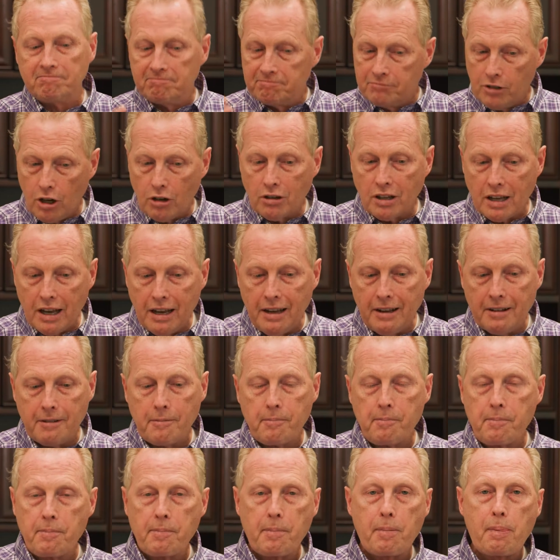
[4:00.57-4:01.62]
Okay.
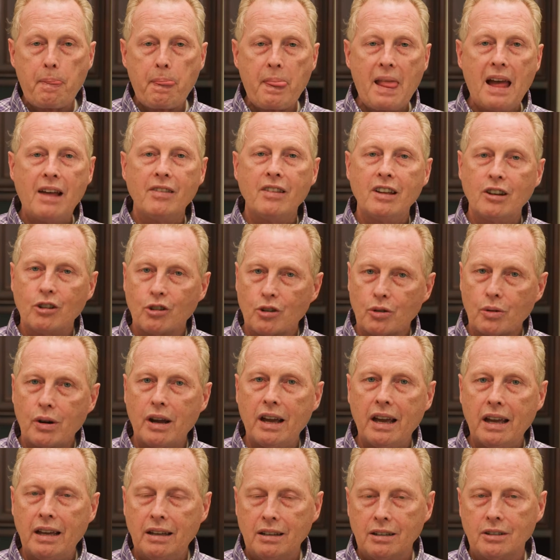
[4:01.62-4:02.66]
And then
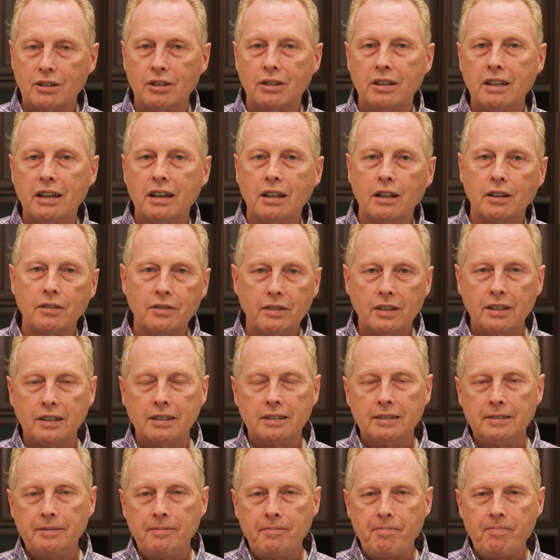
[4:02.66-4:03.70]
gray to the elephant.
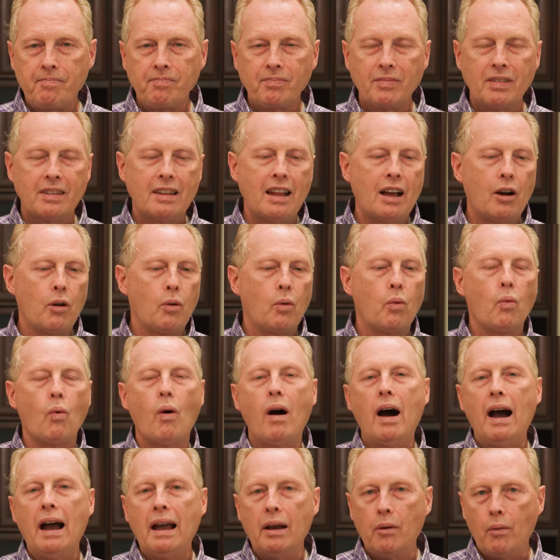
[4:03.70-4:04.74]
Now,
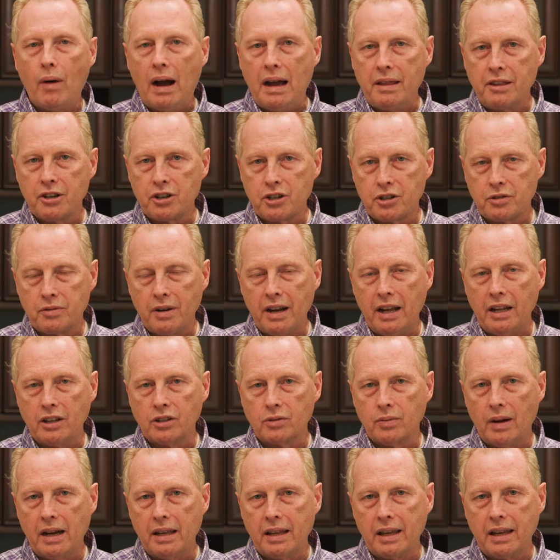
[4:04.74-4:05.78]
why the charades?
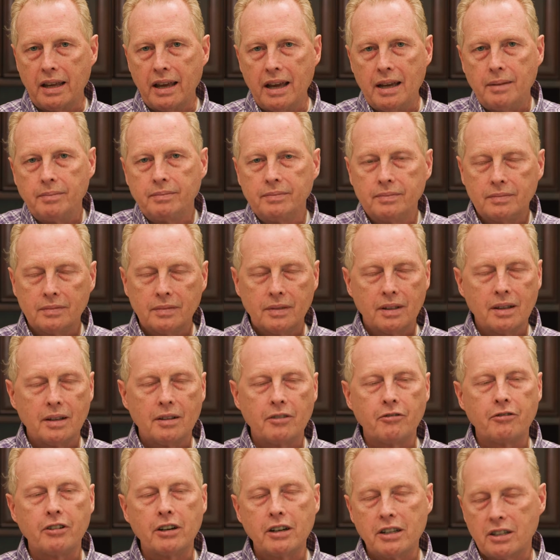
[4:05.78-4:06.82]
Why the game?
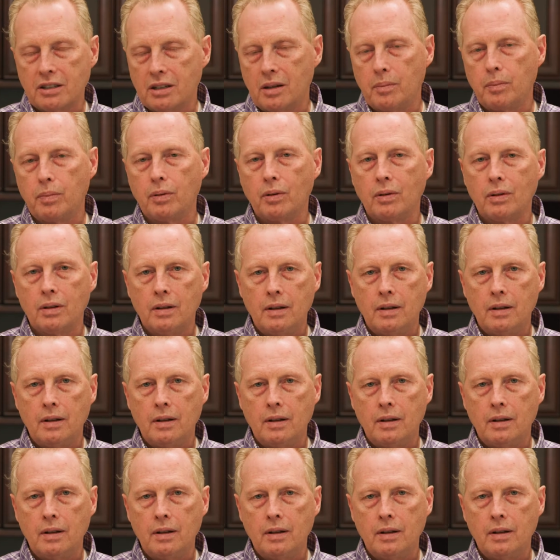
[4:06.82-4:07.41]
Very simple.